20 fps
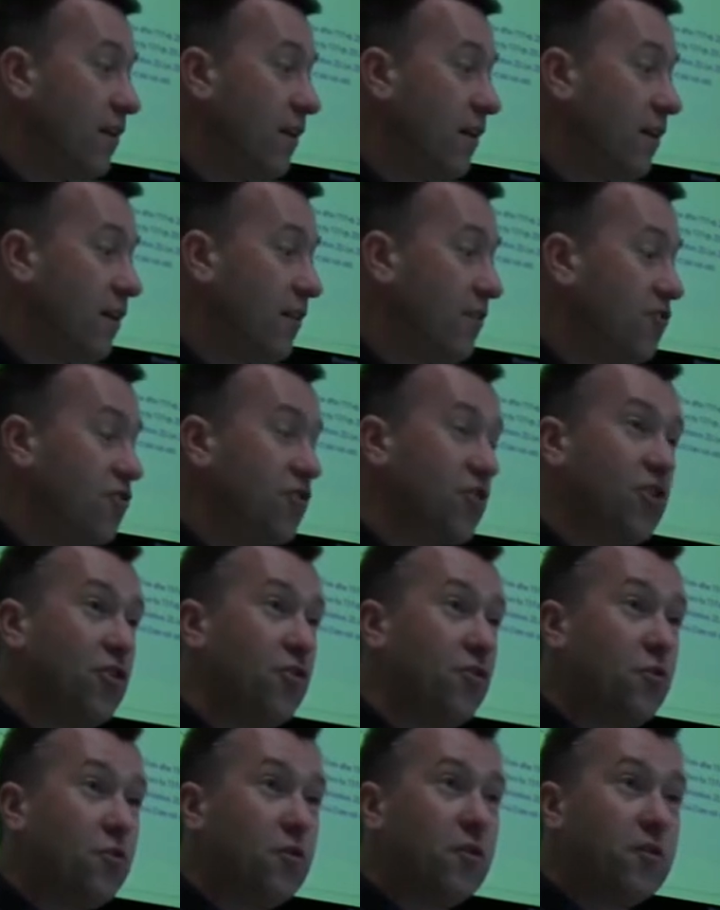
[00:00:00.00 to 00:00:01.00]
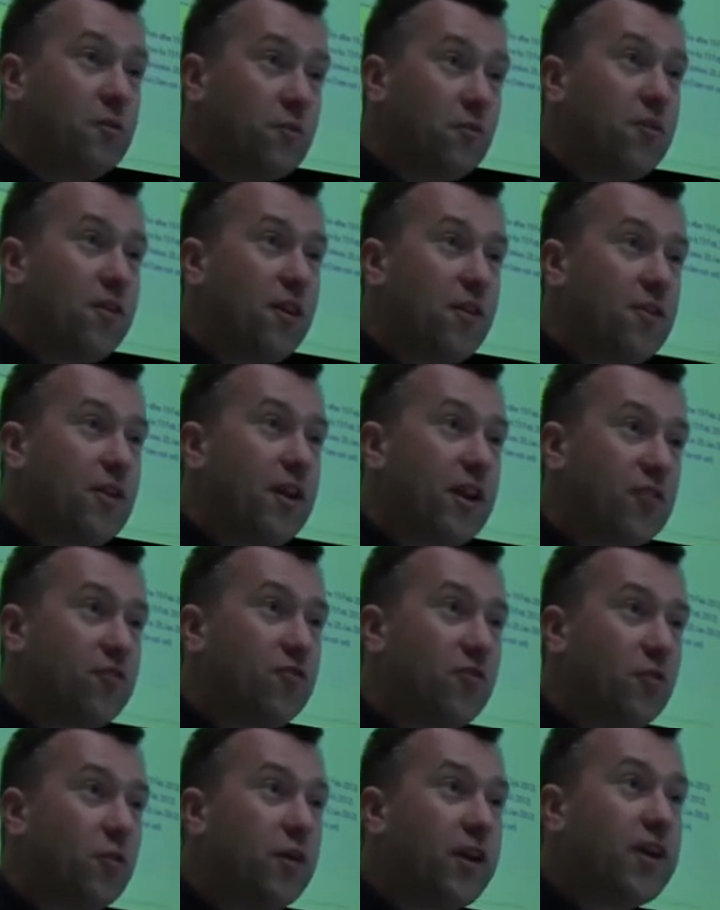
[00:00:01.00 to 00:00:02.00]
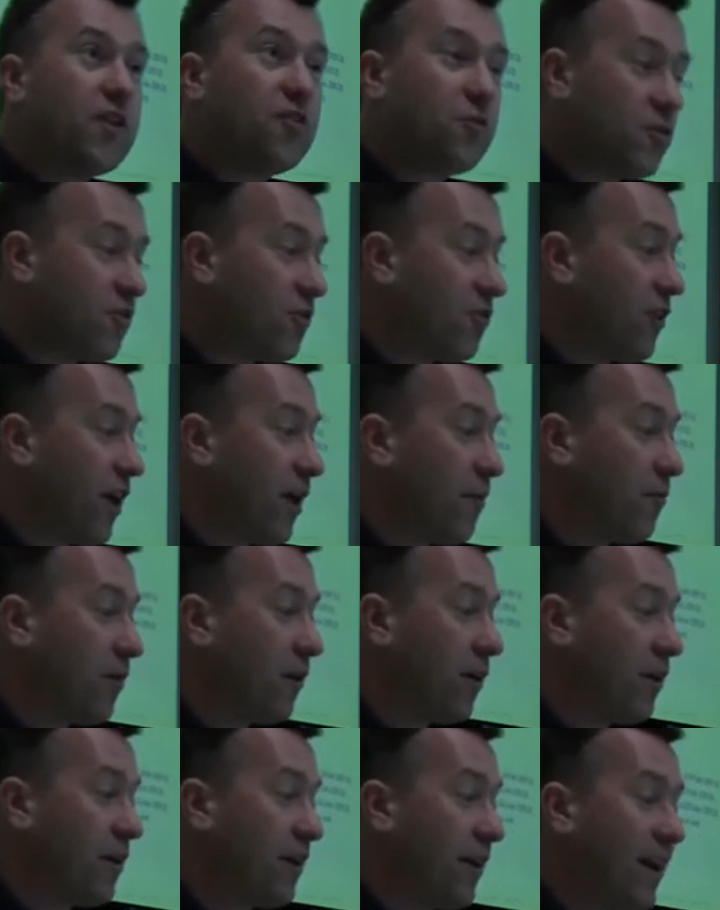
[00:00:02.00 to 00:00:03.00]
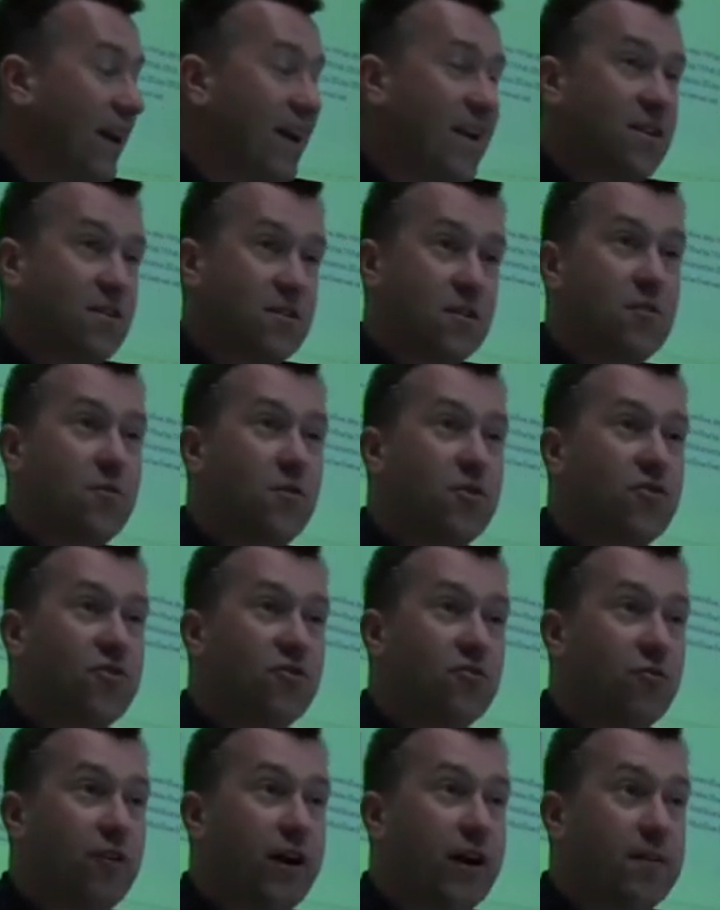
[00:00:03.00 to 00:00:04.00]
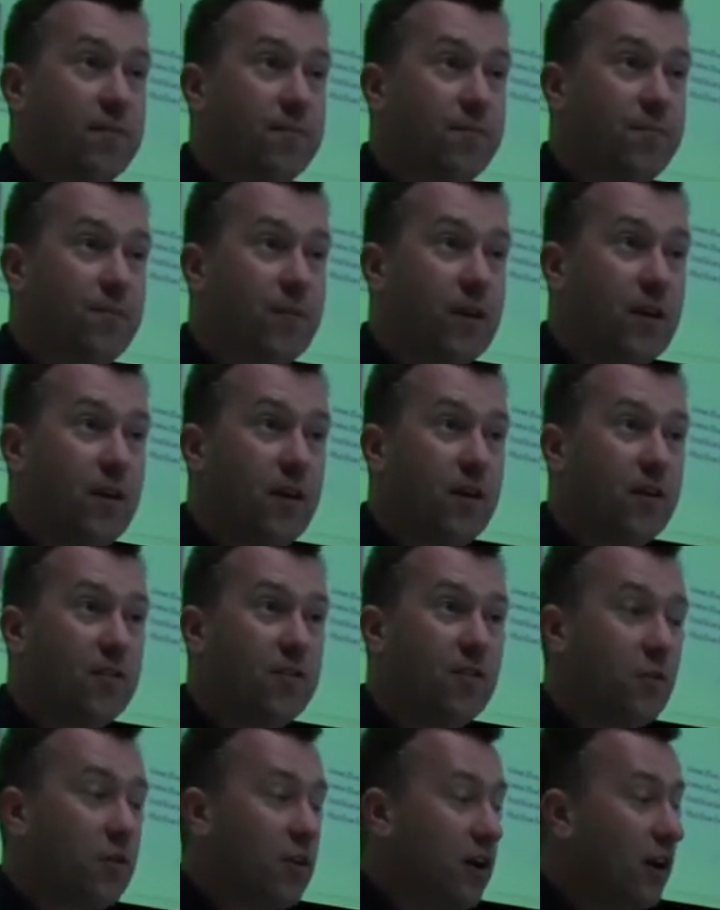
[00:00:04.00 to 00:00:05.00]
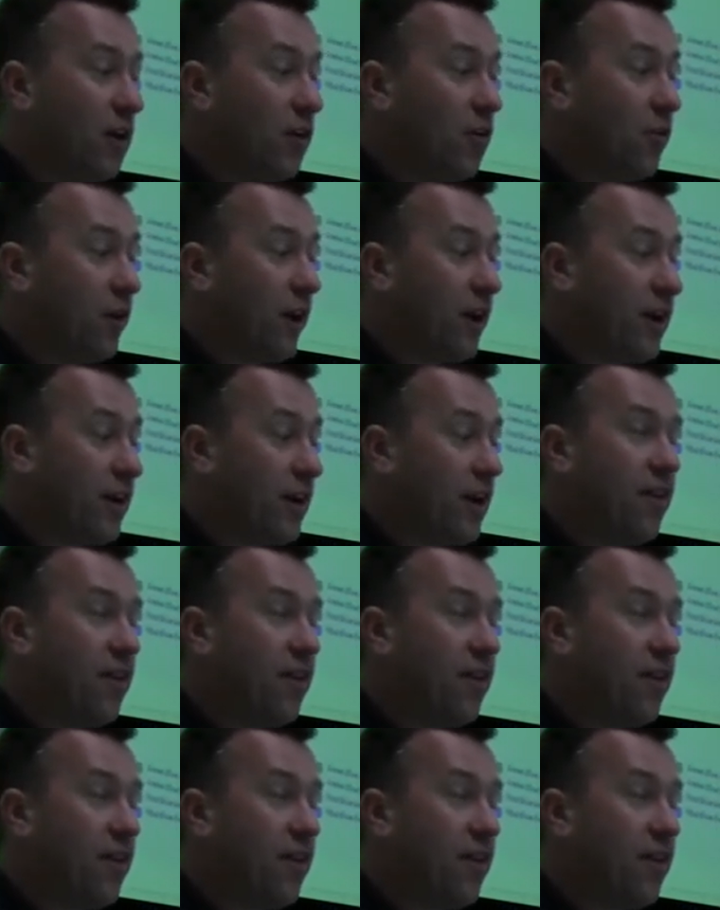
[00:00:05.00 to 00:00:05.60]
uh, due within the next few weeks, which is amber, and late, which is red. So when I log in,